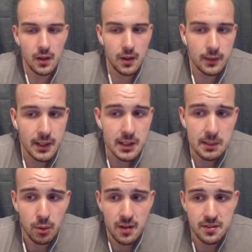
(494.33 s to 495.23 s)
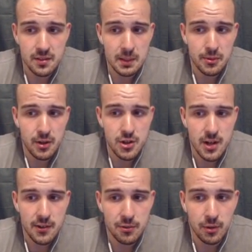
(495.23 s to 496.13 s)
Lightning Bolt has 30%
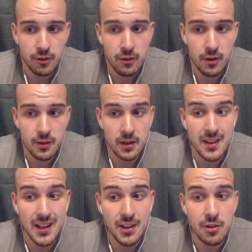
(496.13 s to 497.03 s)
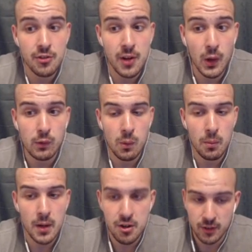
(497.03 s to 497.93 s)
chance to generate an extra stack of
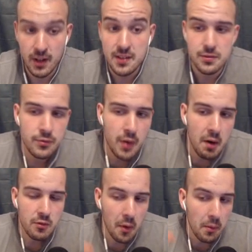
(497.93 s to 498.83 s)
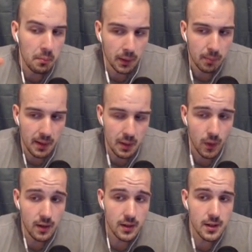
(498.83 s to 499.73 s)
fulmination. That's very big, by the
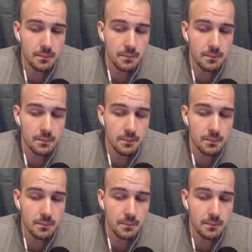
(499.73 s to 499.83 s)
way.